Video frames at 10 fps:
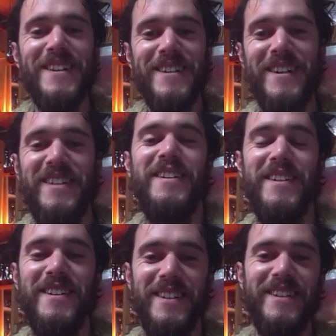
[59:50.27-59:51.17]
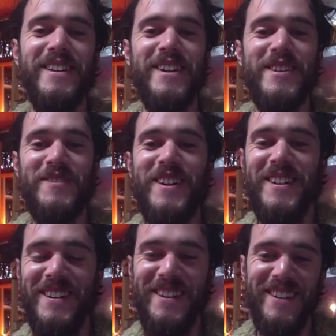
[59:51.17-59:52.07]
Collider and stuff. Yeah.
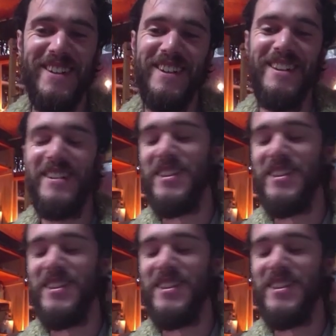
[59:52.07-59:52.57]
It's funny.